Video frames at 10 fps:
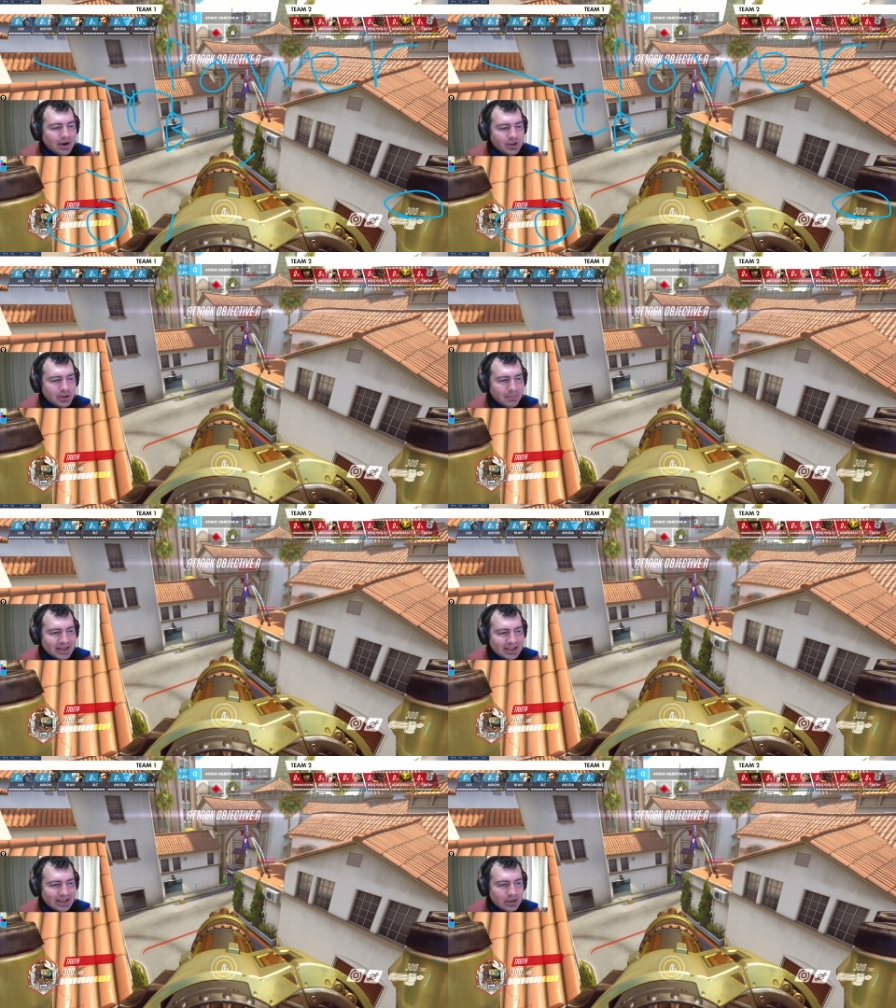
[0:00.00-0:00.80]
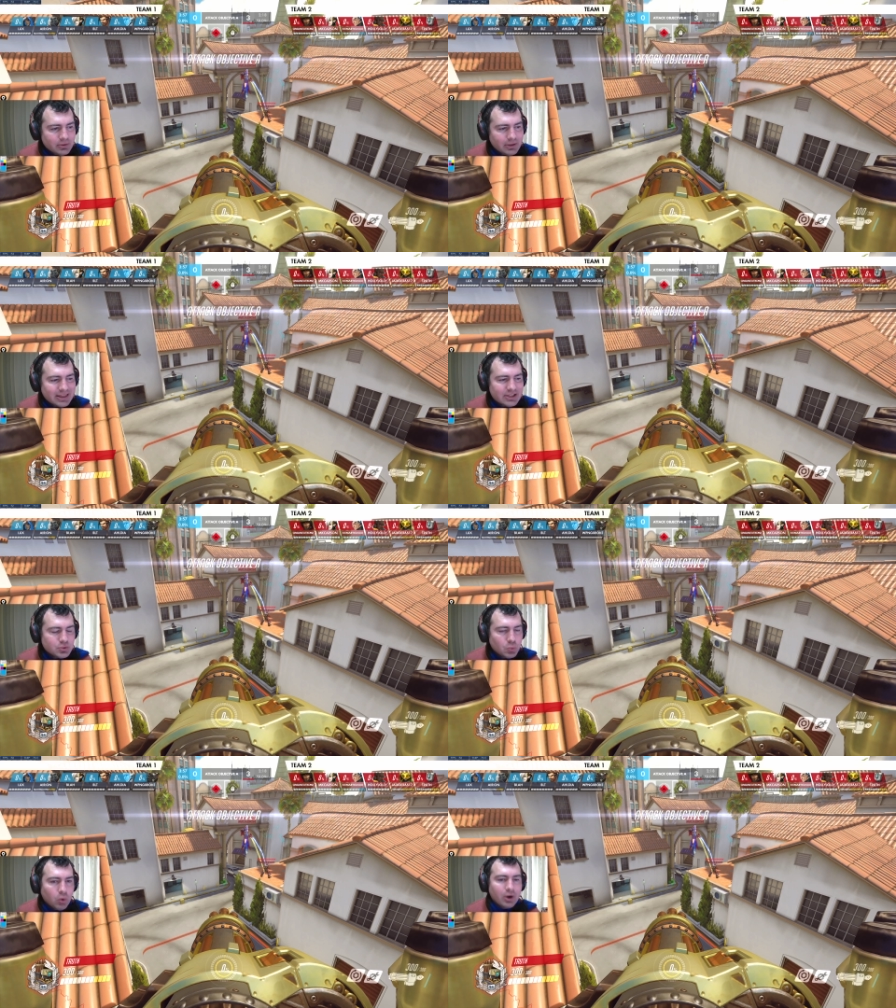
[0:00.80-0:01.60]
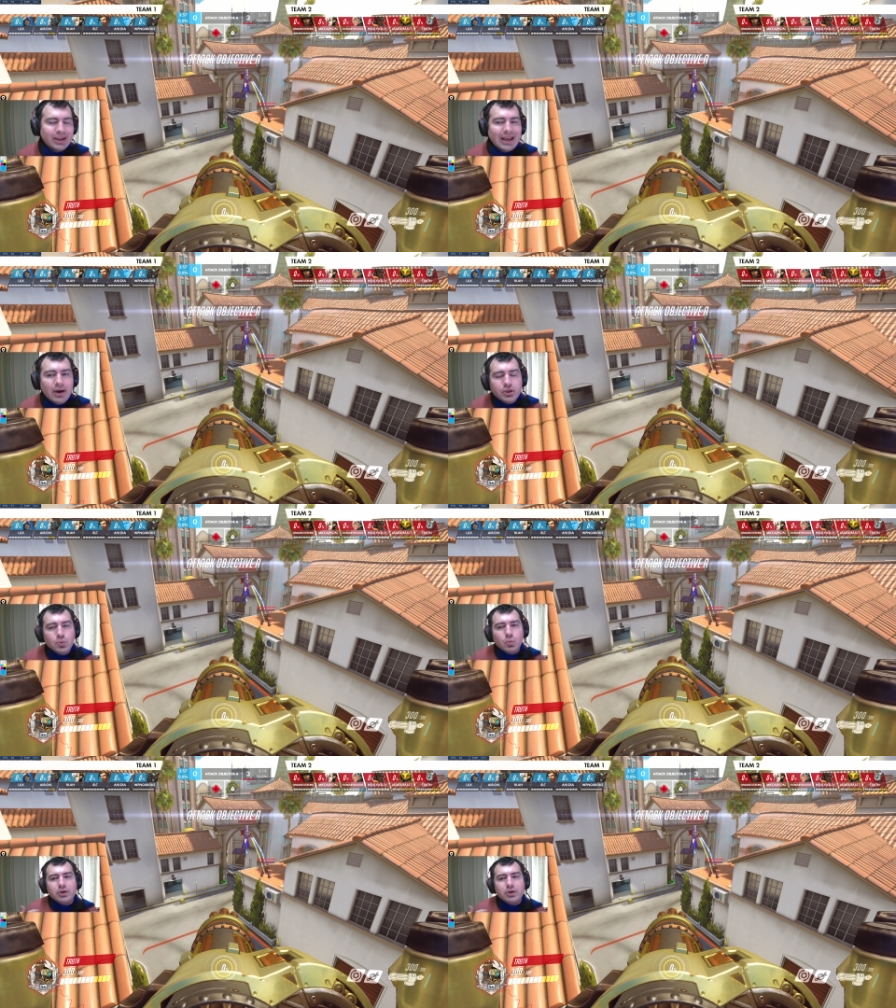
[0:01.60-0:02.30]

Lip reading: do you make a hero like this work? How do you work